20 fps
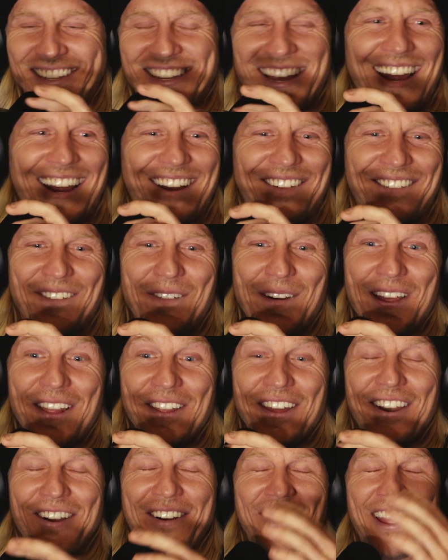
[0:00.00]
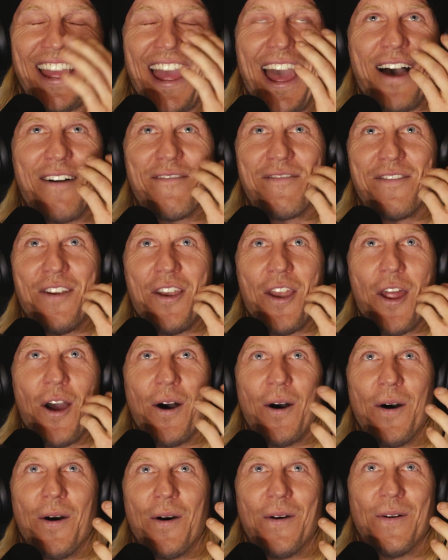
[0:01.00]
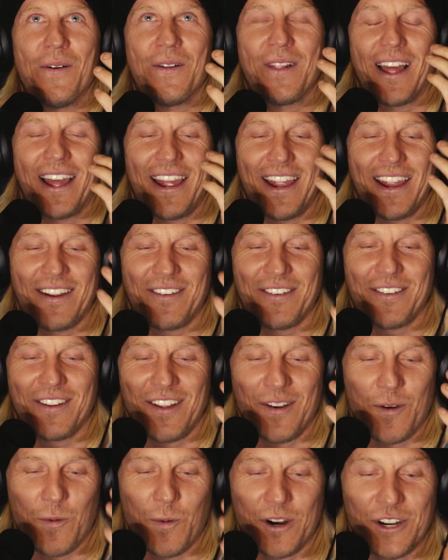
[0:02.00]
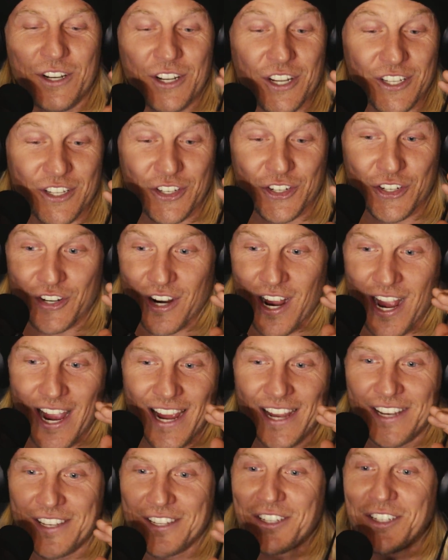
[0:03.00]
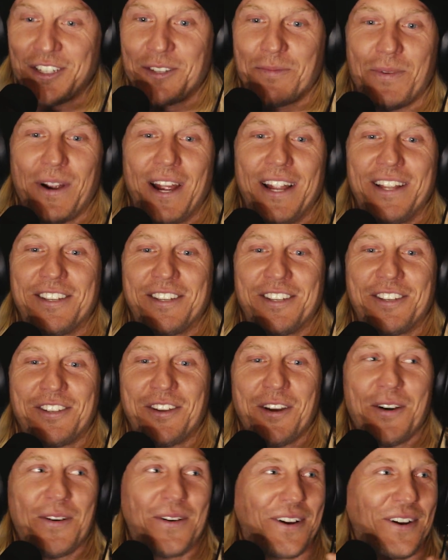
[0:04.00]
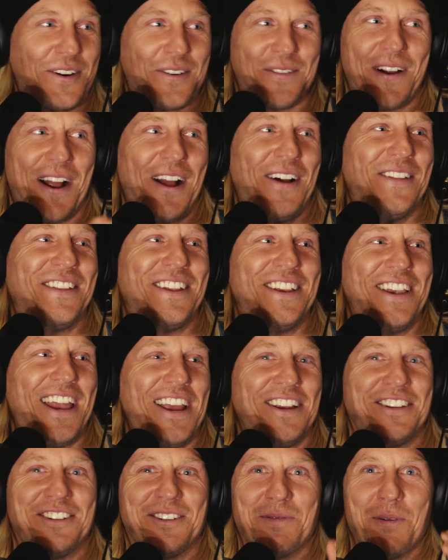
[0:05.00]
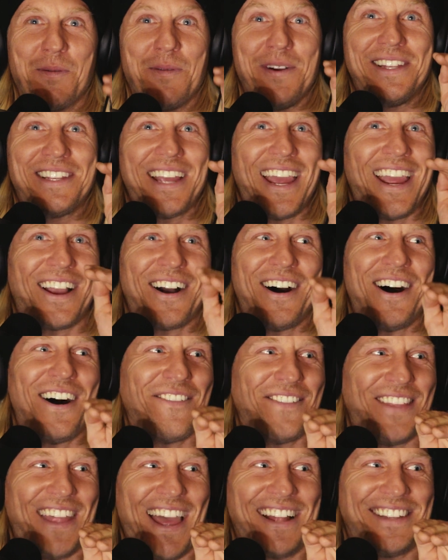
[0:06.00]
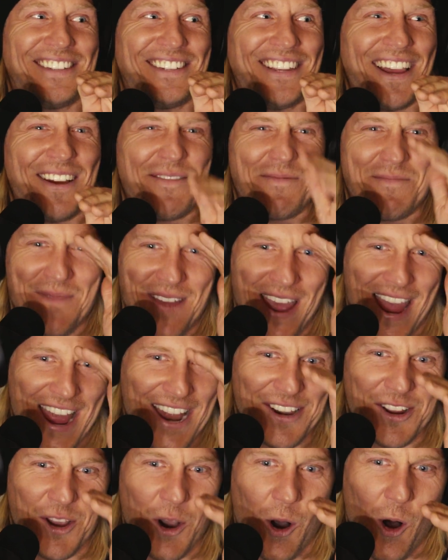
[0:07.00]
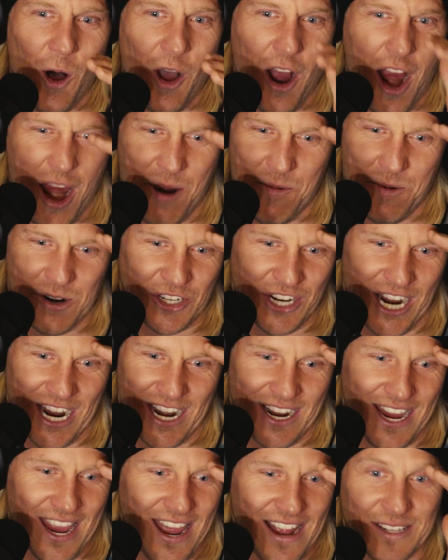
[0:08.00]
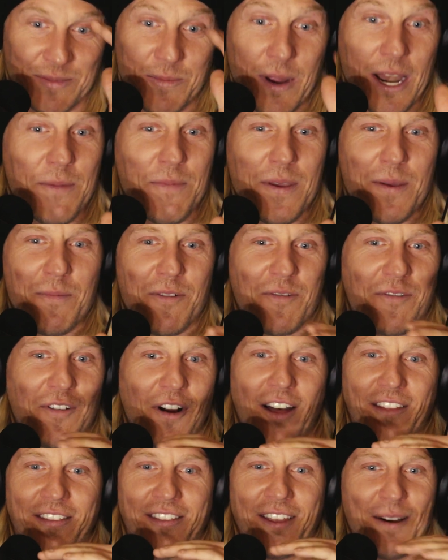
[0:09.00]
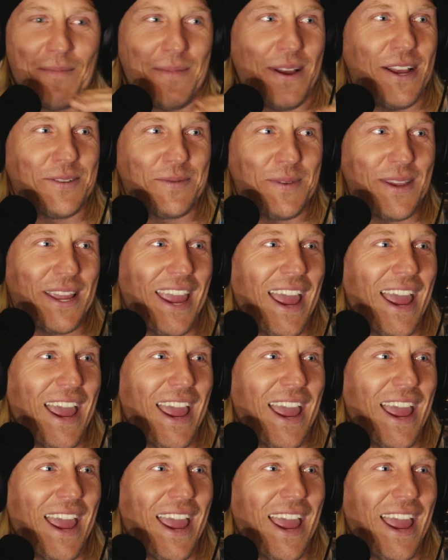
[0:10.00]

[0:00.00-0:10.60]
it's like we literally have no like. We're just trying to spread Stoke around the nation. When we take off, that's it. End goal. All right, we're trying to get as many people frothed up as we